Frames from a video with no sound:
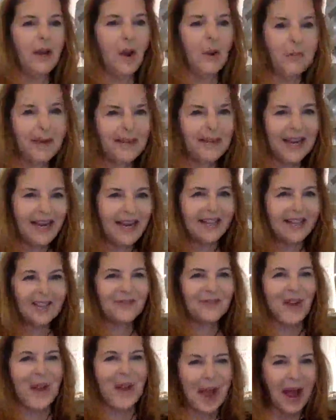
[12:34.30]
oh my gosh,
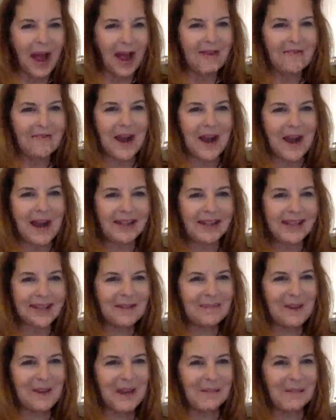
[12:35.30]
I've got uh,
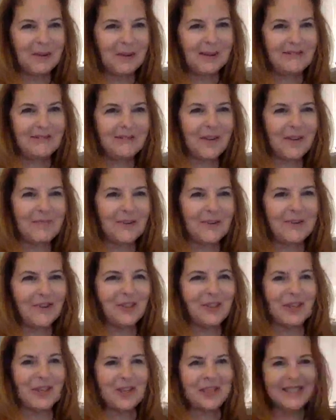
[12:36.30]
people in from New
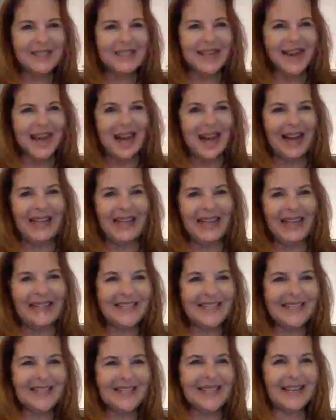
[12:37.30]
Jersey. Hi,
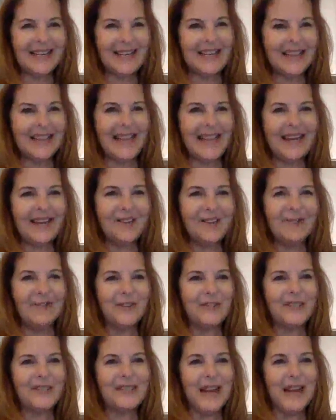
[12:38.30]
Lisa. Thank you
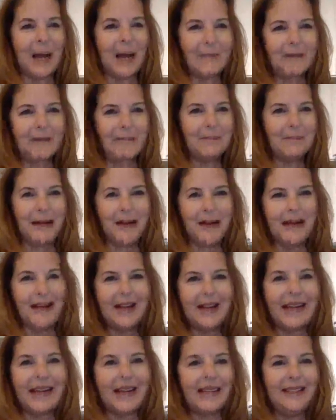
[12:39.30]
for stopping
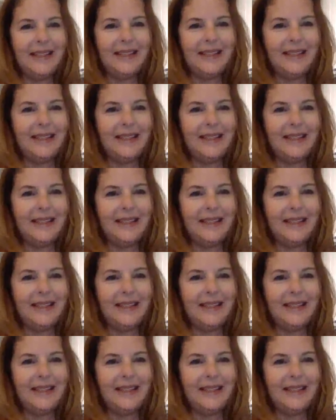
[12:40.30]
by.